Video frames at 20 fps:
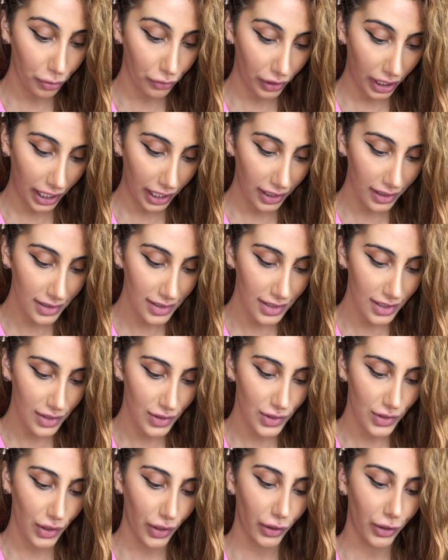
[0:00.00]
brows,
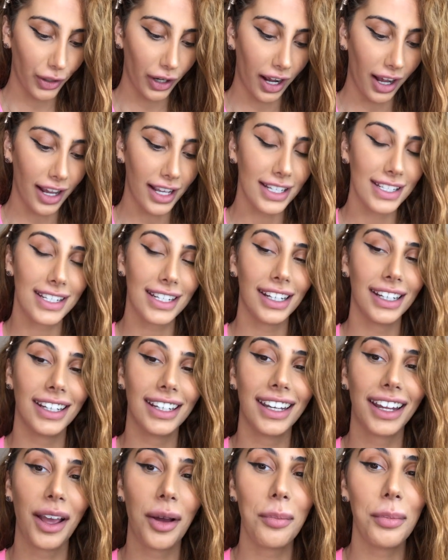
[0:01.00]
so I
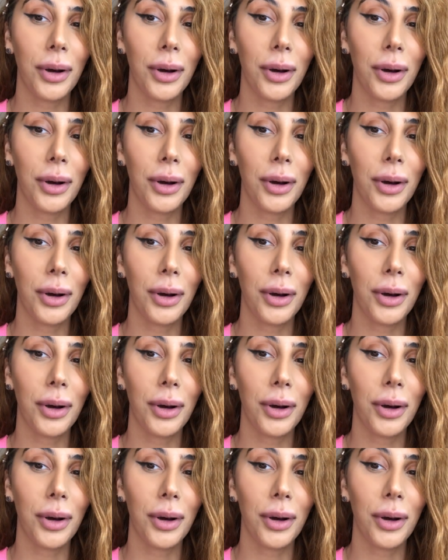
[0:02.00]
did